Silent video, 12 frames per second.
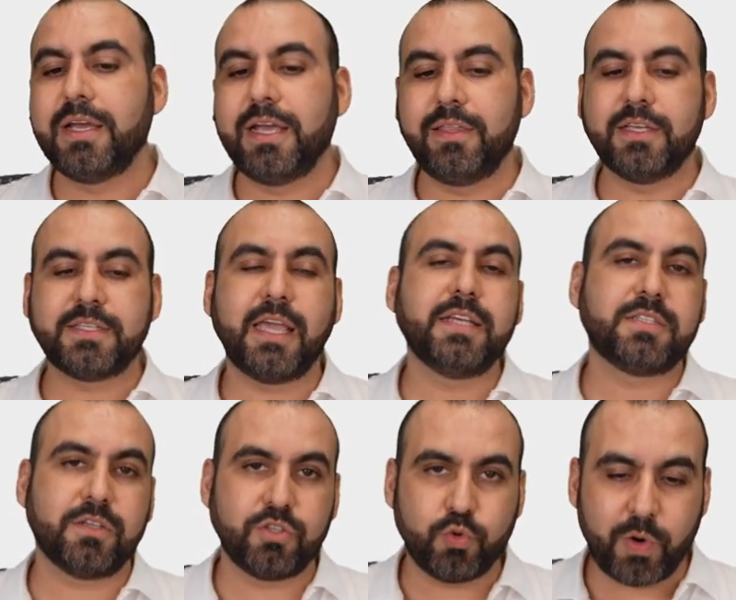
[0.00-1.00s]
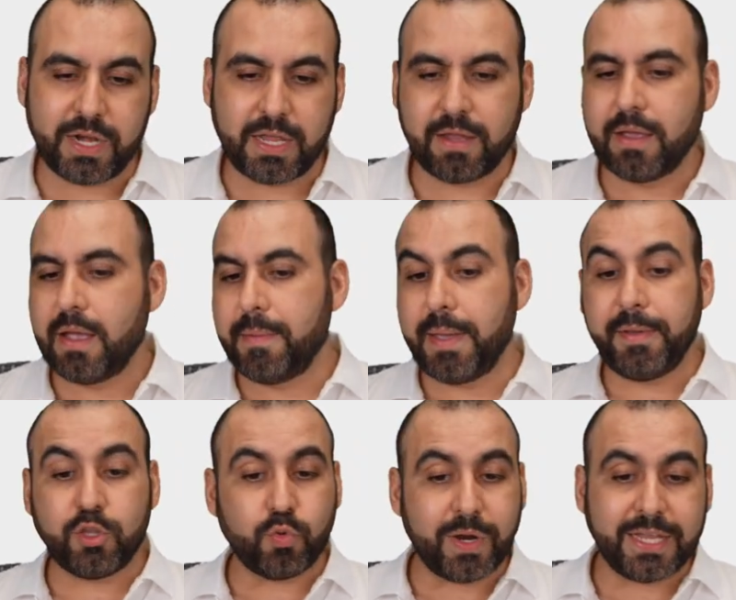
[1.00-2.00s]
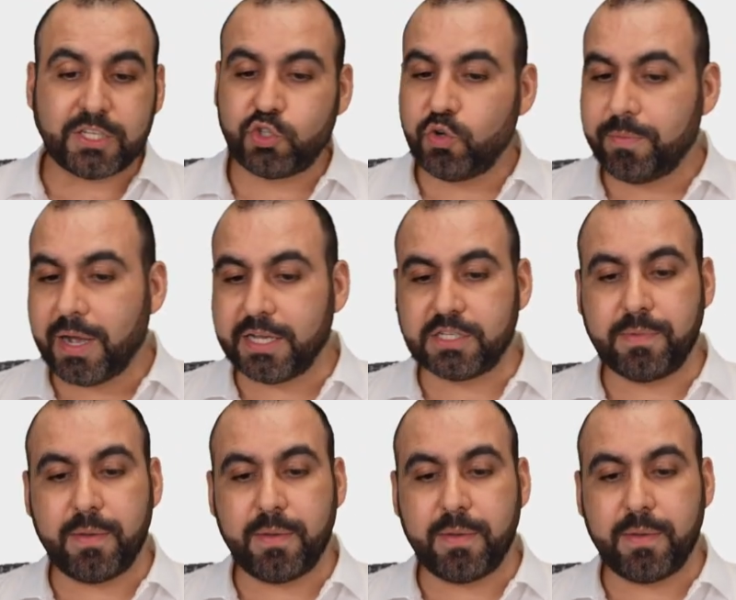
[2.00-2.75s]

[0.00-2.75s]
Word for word: In this case, 20. Maybe 20 is too much.